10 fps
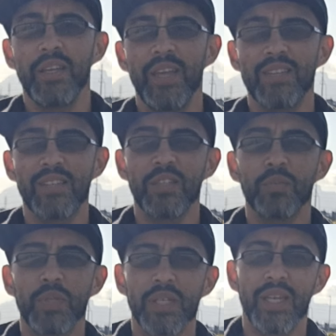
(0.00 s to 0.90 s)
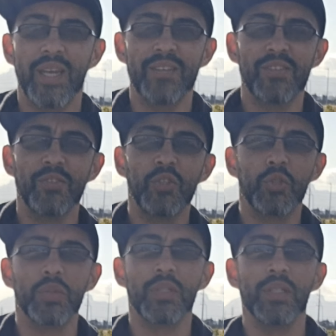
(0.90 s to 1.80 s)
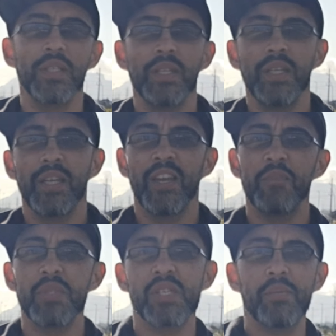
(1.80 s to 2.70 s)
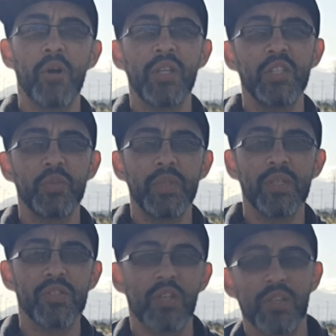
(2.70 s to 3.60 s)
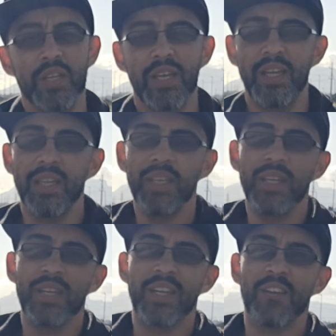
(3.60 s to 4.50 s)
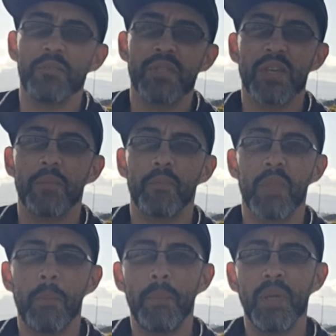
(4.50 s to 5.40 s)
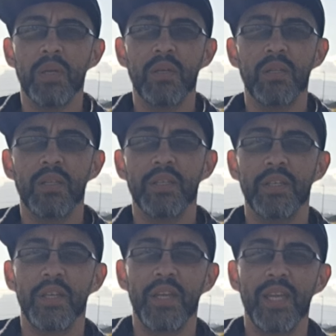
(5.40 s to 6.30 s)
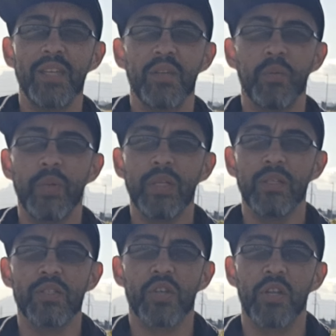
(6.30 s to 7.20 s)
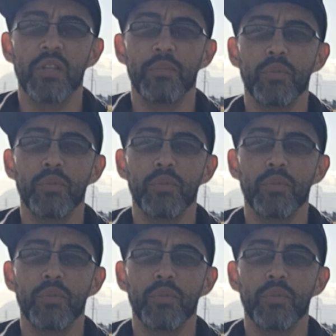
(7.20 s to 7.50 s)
excellent work as usual. Gave me some orange wheels on the K. Gave me some pearl red wheels on the